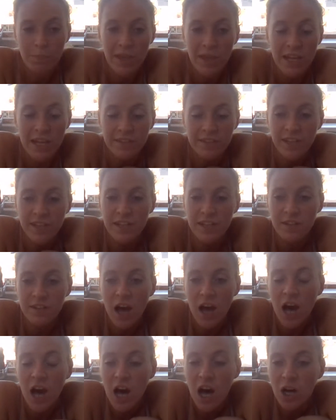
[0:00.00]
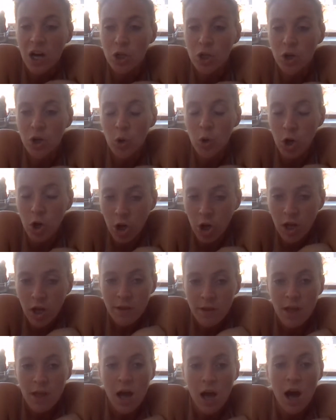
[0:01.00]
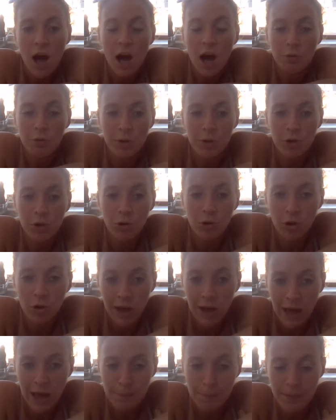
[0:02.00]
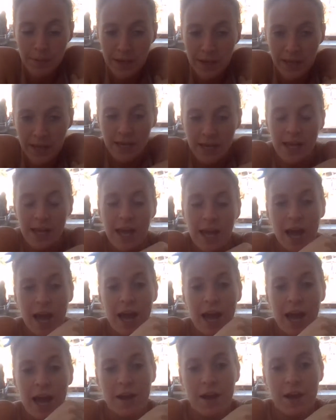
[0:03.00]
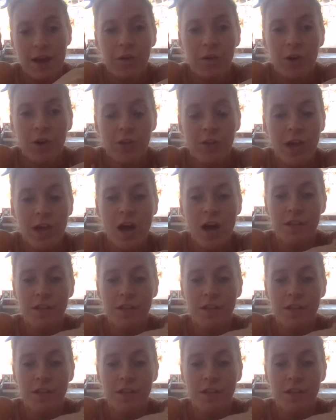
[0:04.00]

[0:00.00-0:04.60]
repeated or are we all happy for the